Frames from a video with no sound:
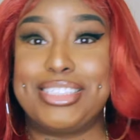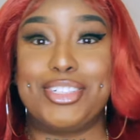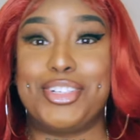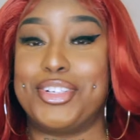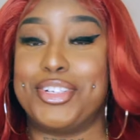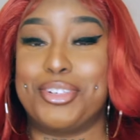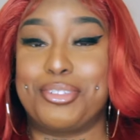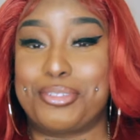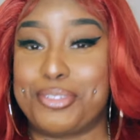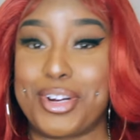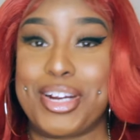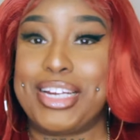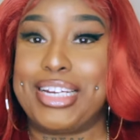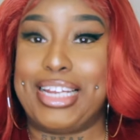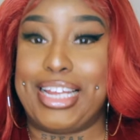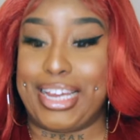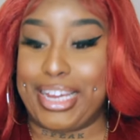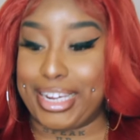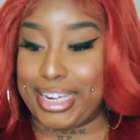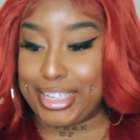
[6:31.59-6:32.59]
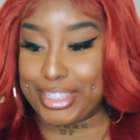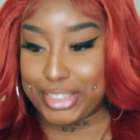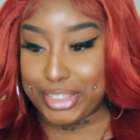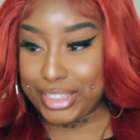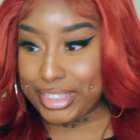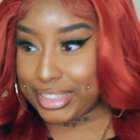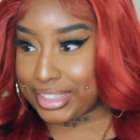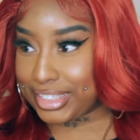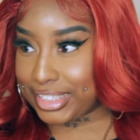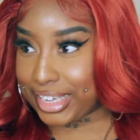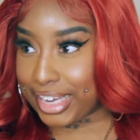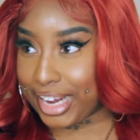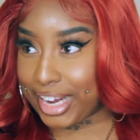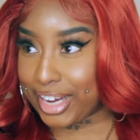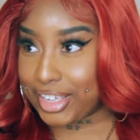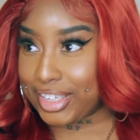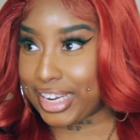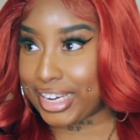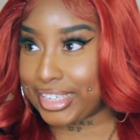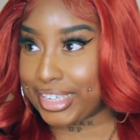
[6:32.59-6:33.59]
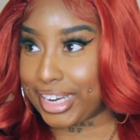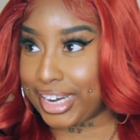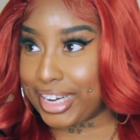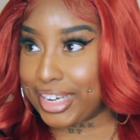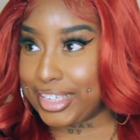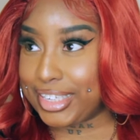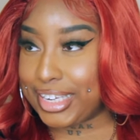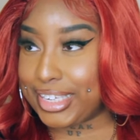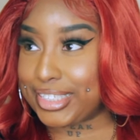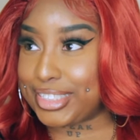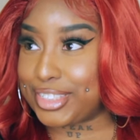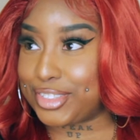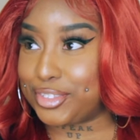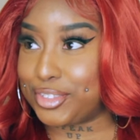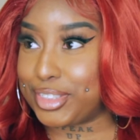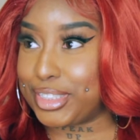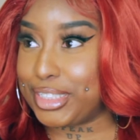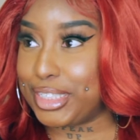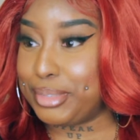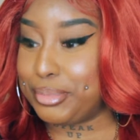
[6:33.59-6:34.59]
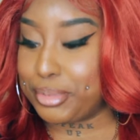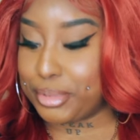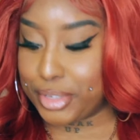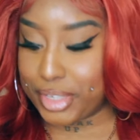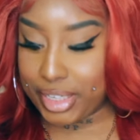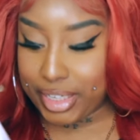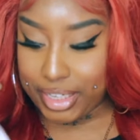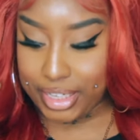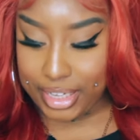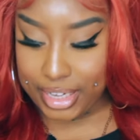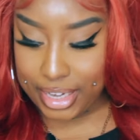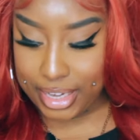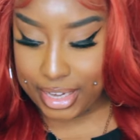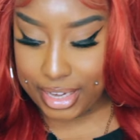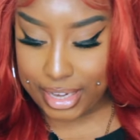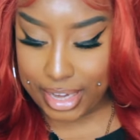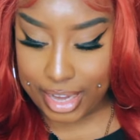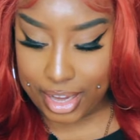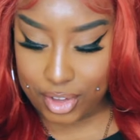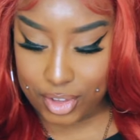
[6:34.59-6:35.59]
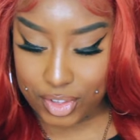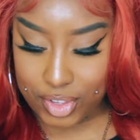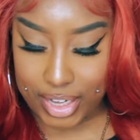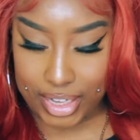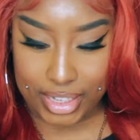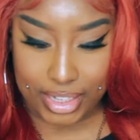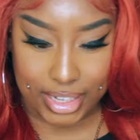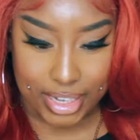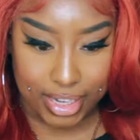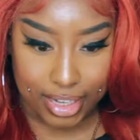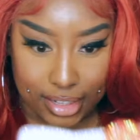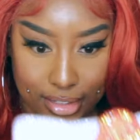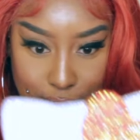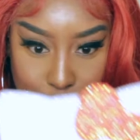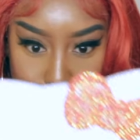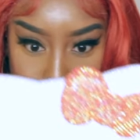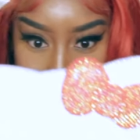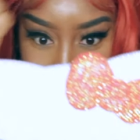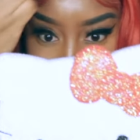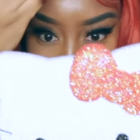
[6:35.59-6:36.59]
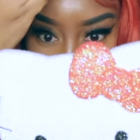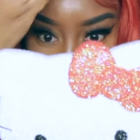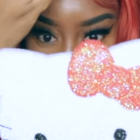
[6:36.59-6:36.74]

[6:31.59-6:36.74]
Still on the front, like look at the hairline. The hairline is really pretty. Hold on, I can add a little bit